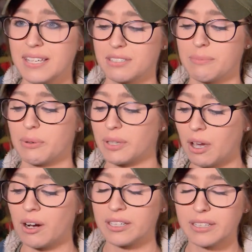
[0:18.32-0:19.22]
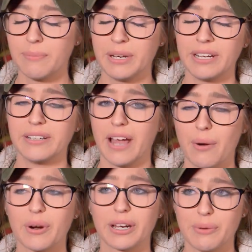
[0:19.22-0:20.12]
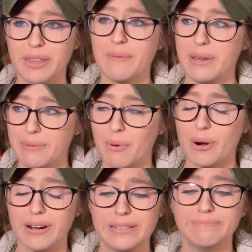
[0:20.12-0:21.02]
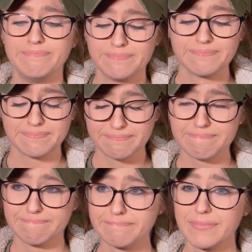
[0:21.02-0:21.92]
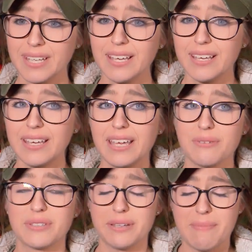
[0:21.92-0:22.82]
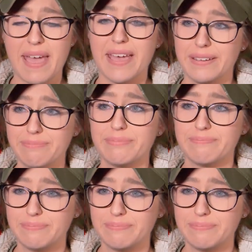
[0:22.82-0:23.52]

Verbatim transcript: It's going to be really hard coming here and not working with him anymore. And he was a good man.